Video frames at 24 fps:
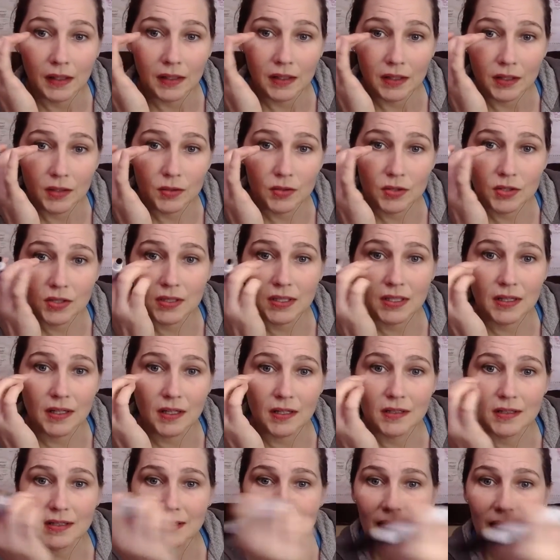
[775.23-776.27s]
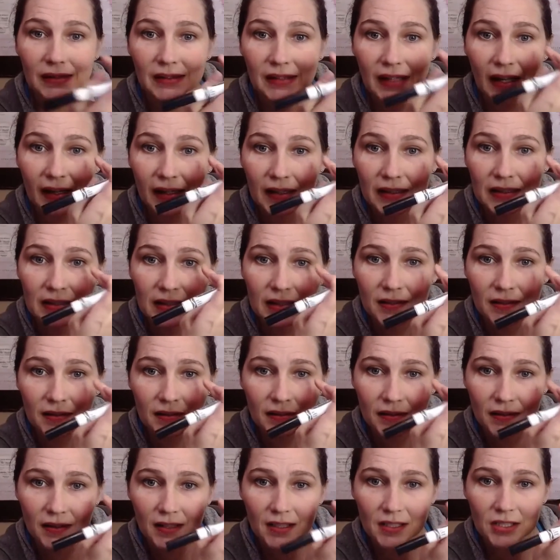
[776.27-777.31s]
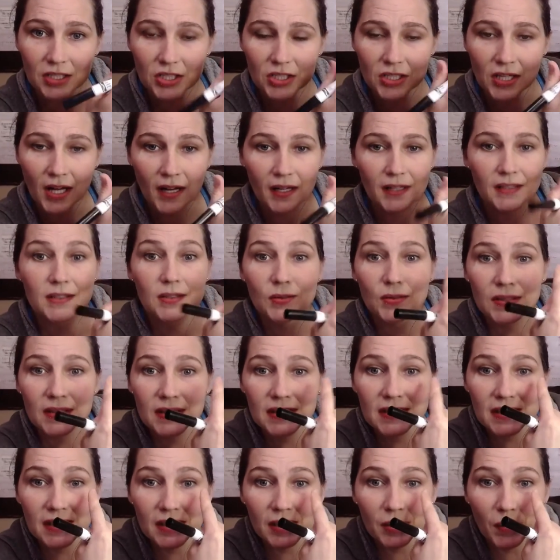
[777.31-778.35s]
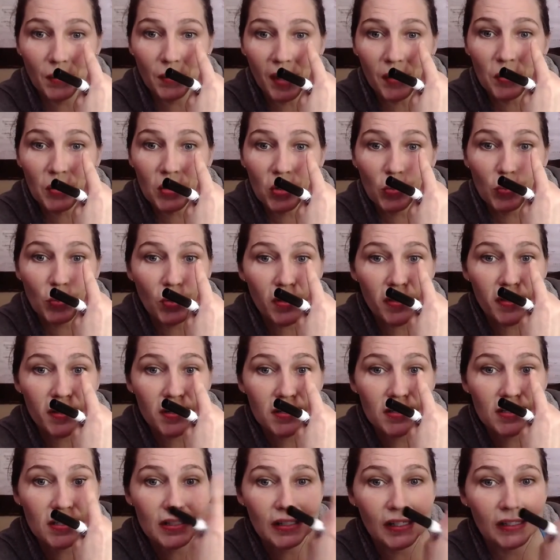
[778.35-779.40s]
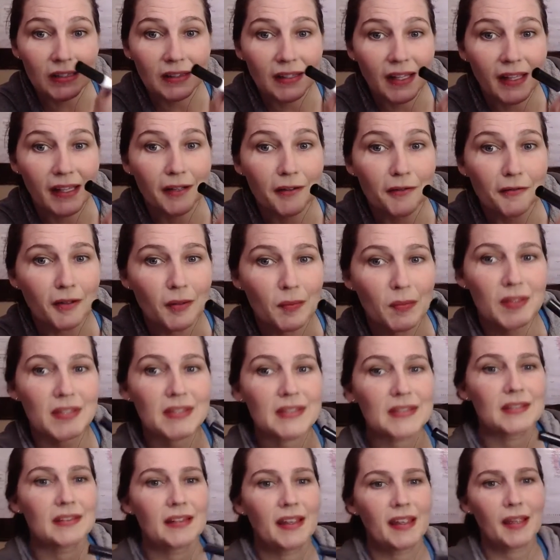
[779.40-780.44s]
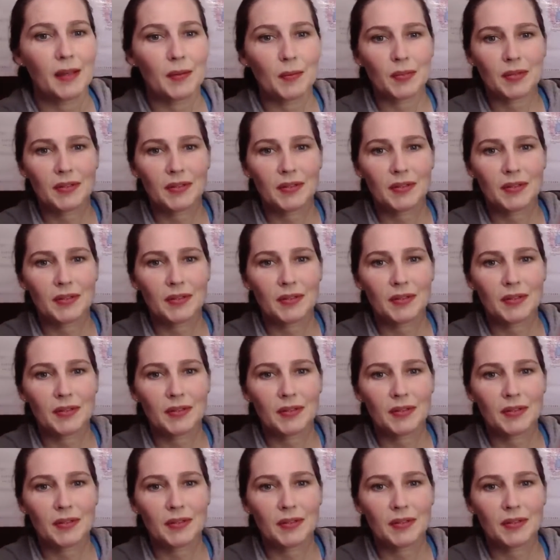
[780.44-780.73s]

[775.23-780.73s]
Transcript: usually there's light that shines. You can see in my pupil, there's a light from this lamp.